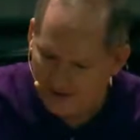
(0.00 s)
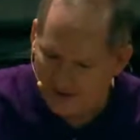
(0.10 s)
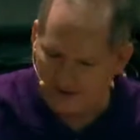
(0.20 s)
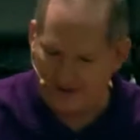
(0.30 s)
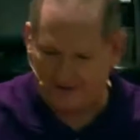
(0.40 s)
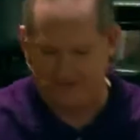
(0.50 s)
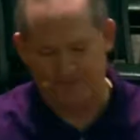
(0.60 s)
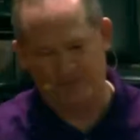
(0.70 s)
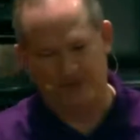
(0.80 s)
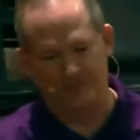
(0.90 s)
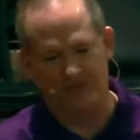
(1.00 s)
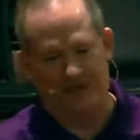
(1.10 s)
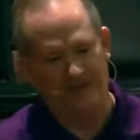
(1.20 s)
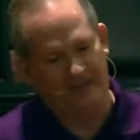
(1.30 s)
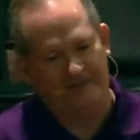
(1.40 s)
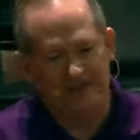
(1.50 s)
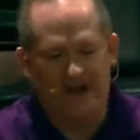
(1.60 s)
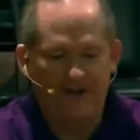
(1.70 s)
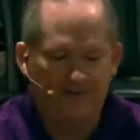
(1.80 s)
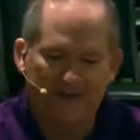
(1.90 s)
But we
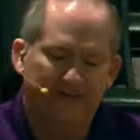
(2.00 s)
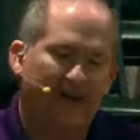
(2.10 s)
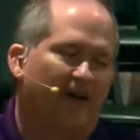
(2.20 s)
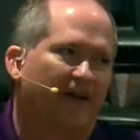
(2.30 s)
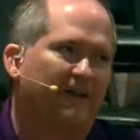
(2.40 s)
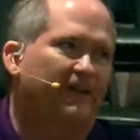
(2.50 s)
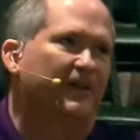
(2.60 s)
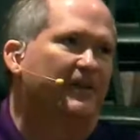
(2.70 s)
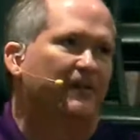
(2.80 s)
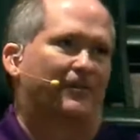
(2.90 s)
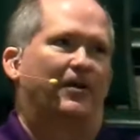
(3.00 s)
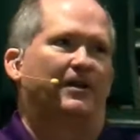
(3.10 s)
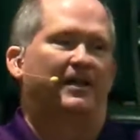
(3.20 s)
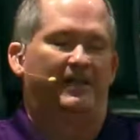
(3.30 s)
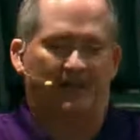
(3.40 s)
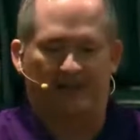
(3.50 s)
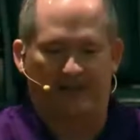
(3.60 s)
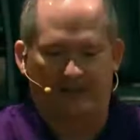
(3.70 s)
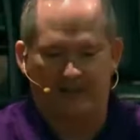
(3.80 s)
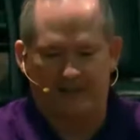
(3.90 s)
all are a little different, and
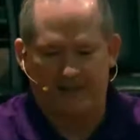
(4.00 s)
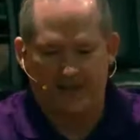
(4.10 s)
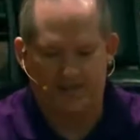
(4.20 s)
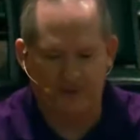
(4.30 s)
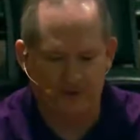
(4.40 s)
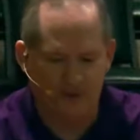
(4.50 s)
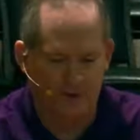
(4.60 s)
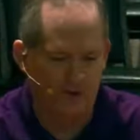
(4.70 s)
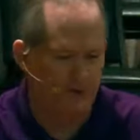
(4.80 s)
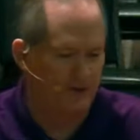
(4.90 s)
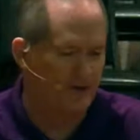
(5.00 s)
you have to learn you.